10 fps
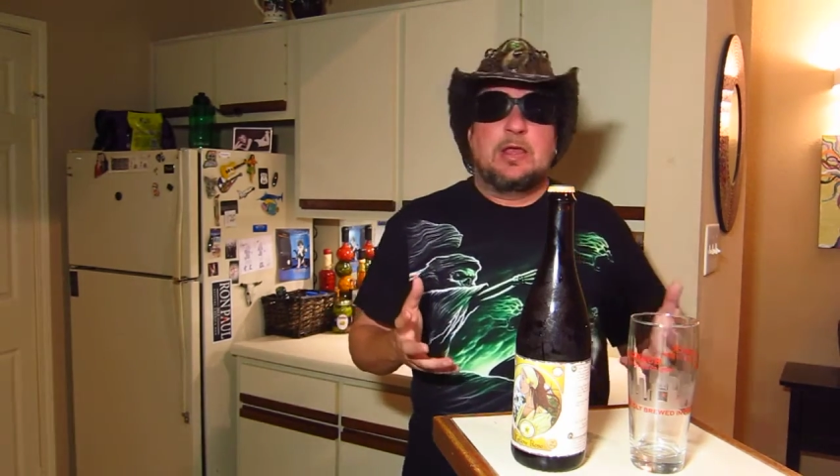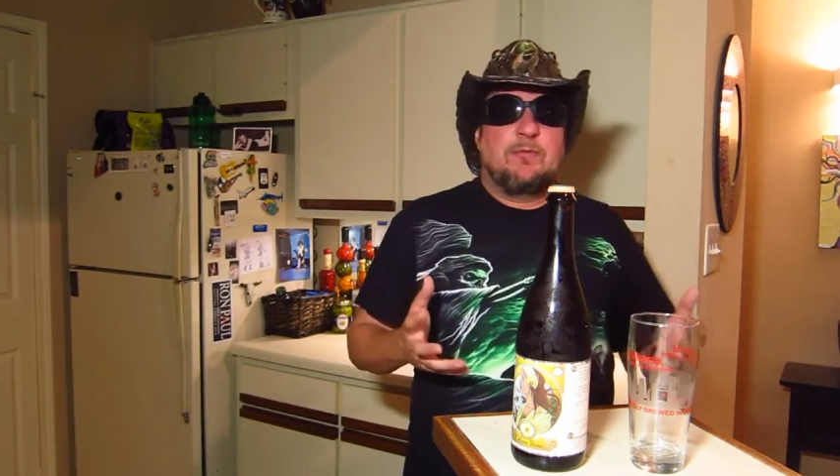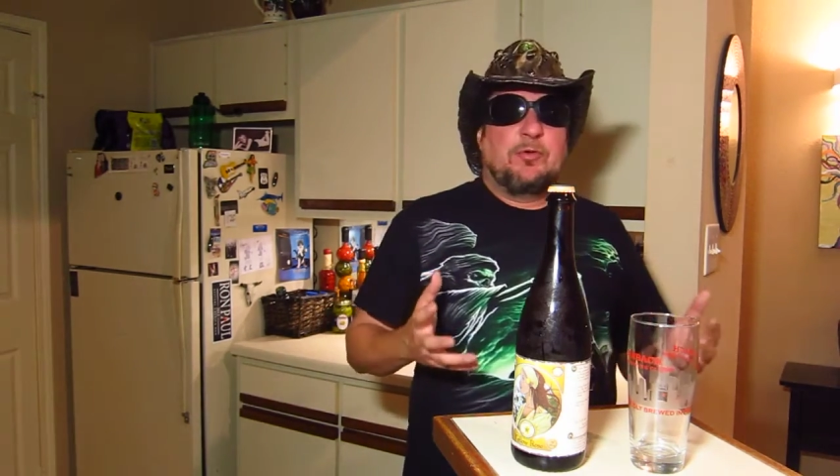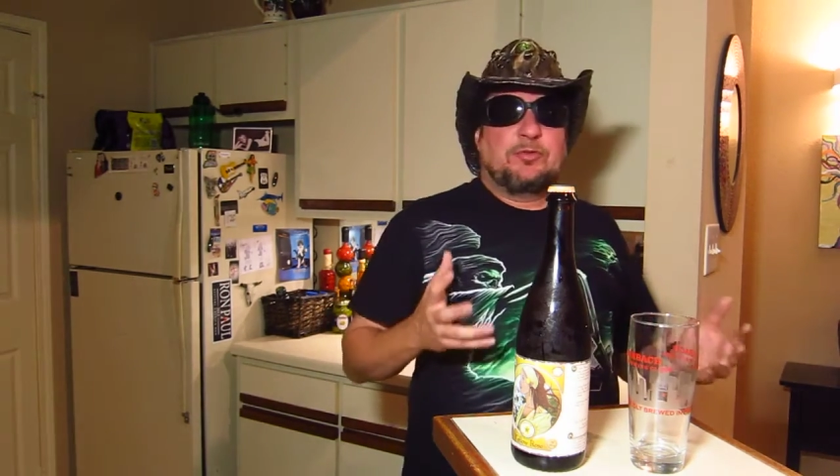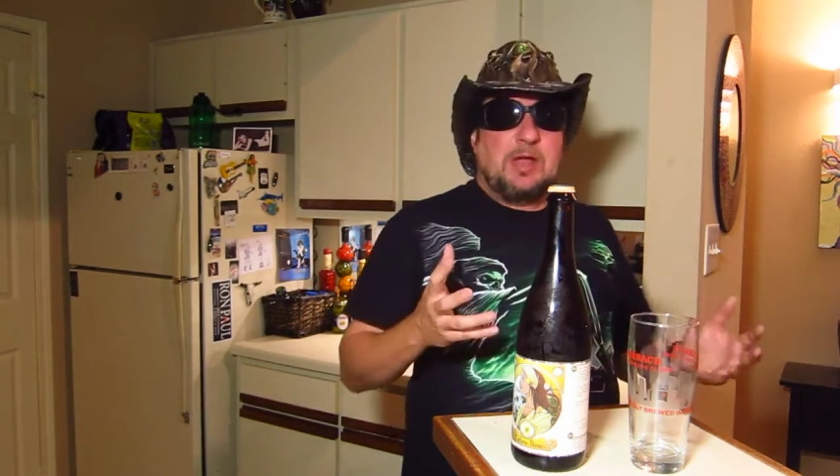
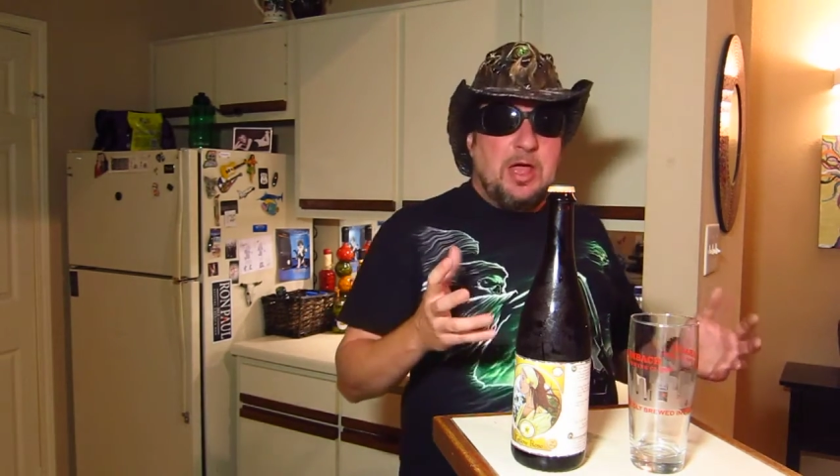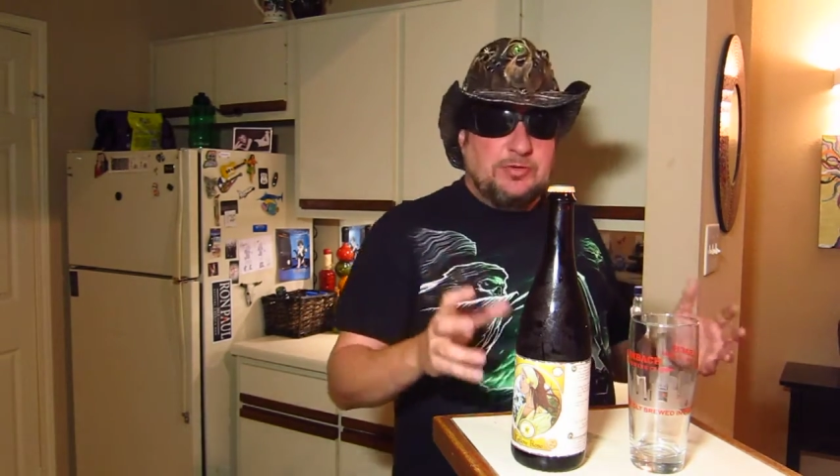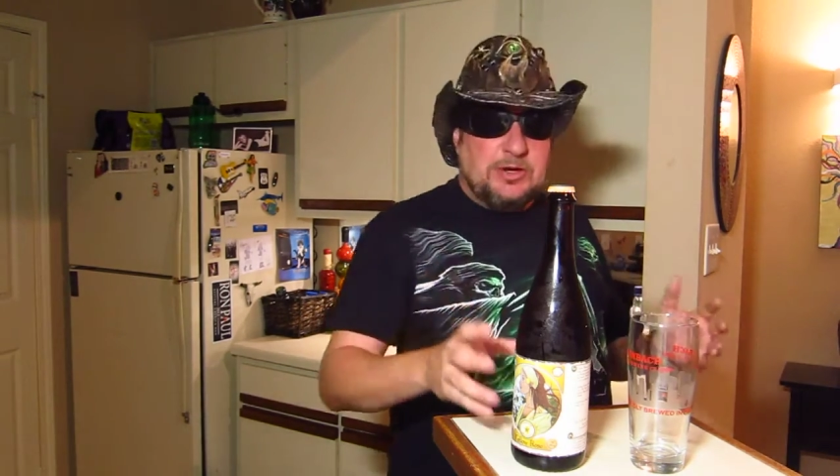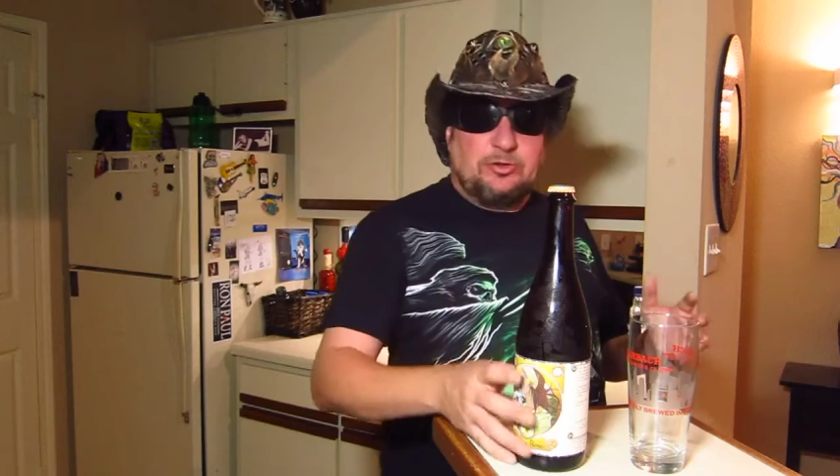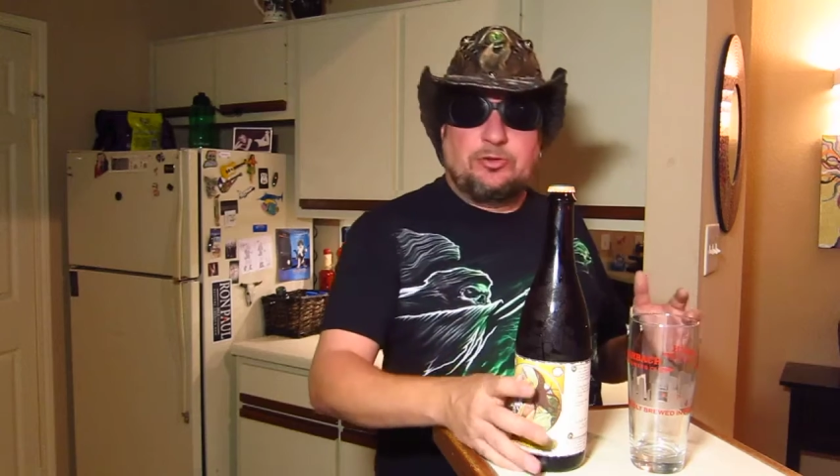If your style is
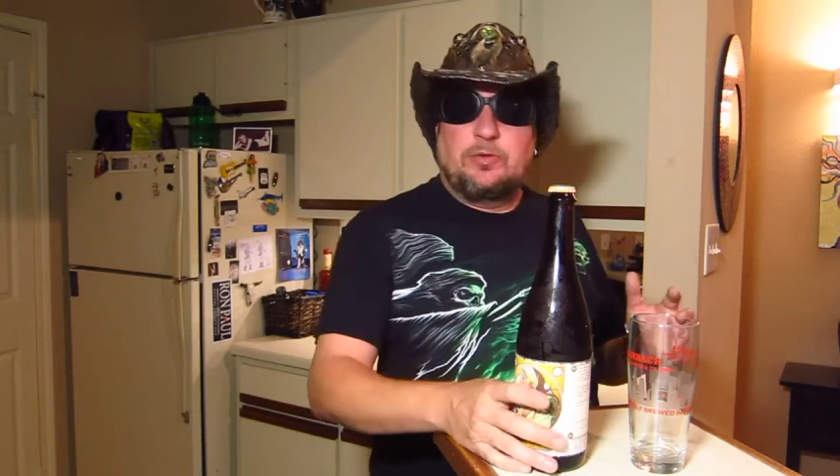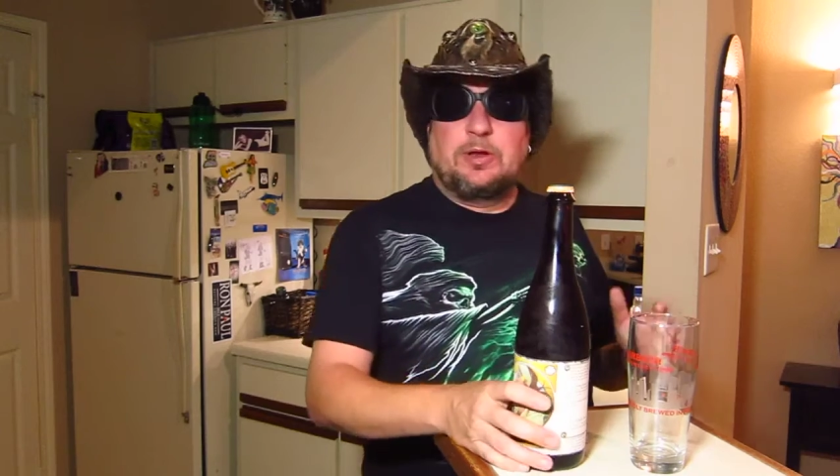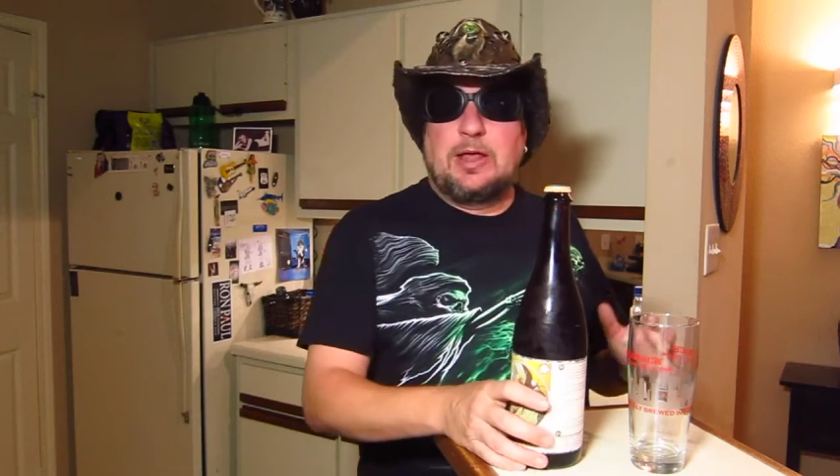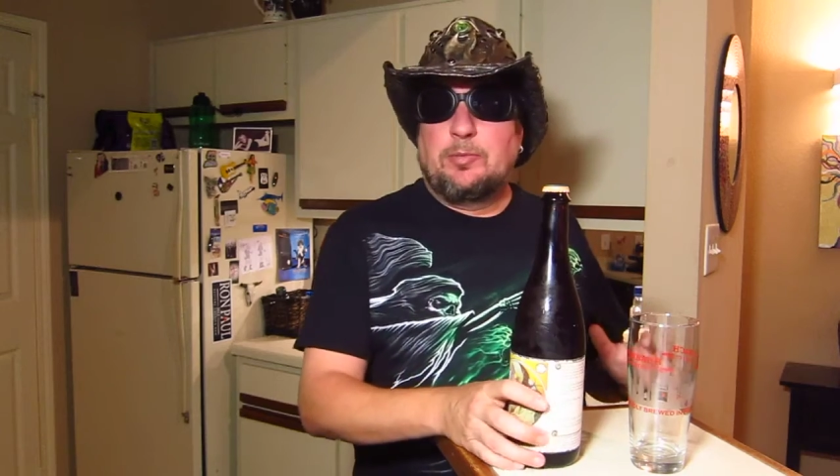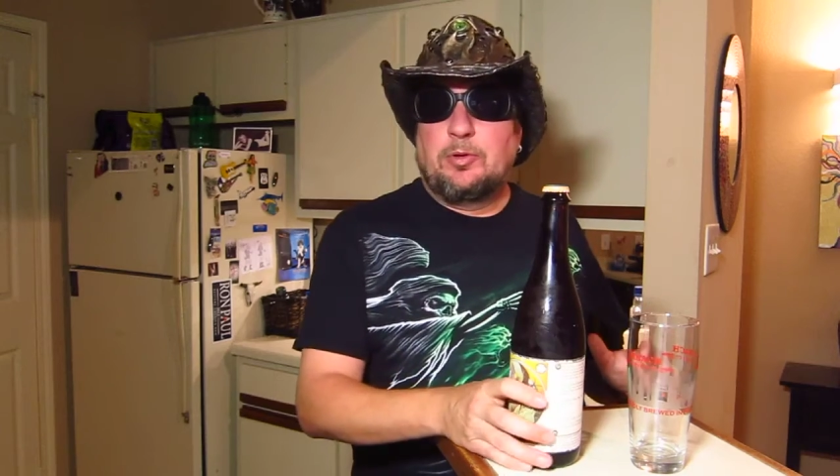not to show the
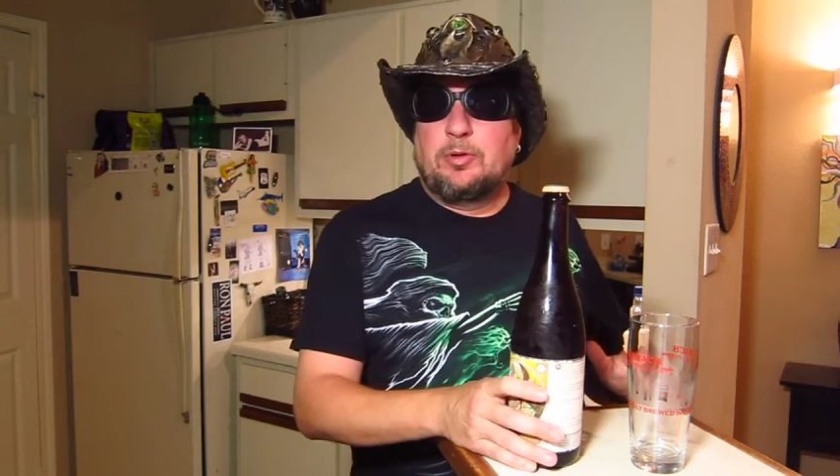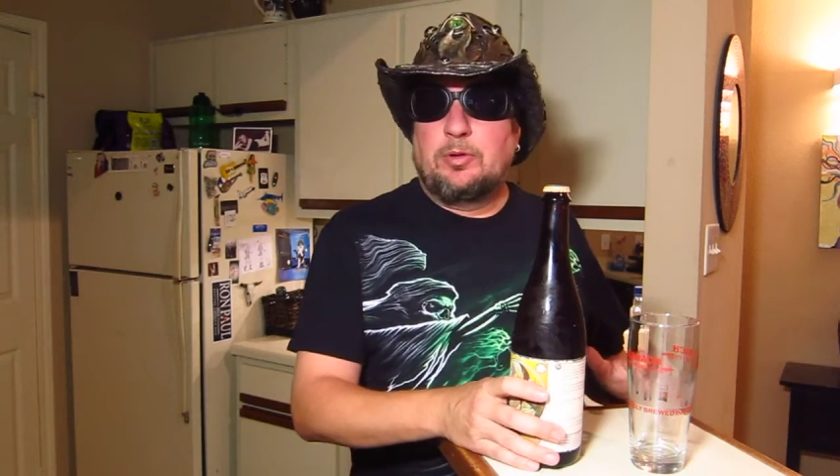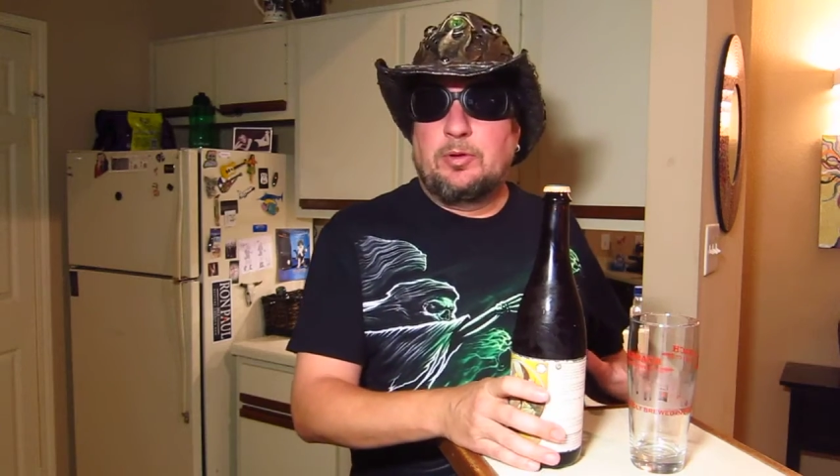label